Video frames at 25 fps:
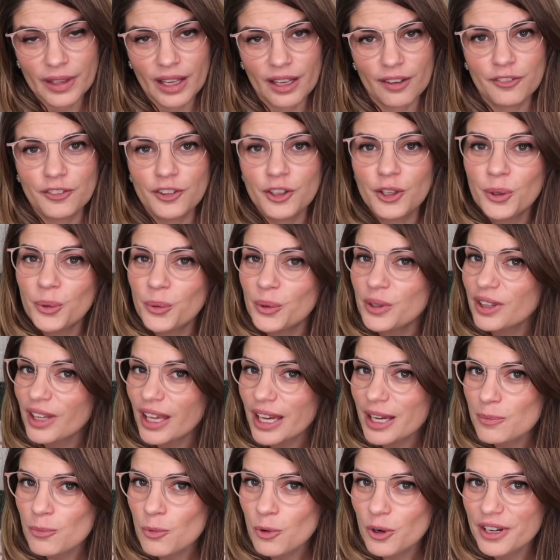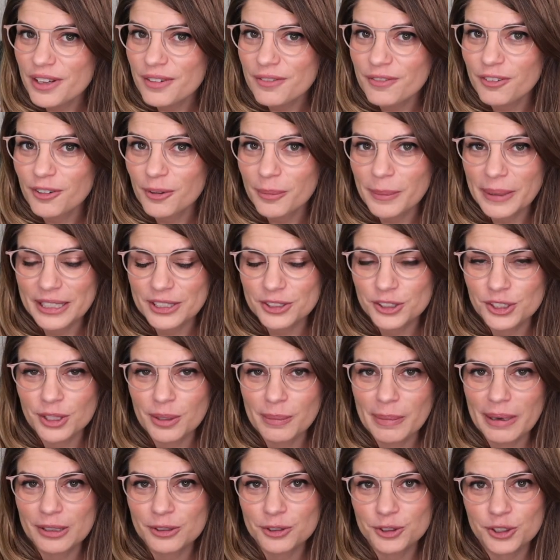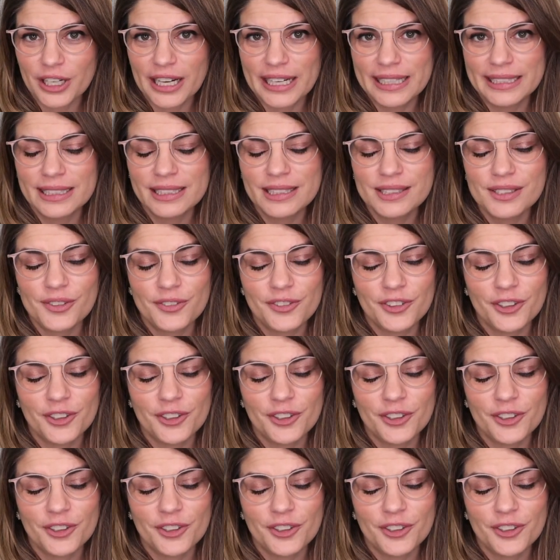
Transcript: If you would like more information about dryness,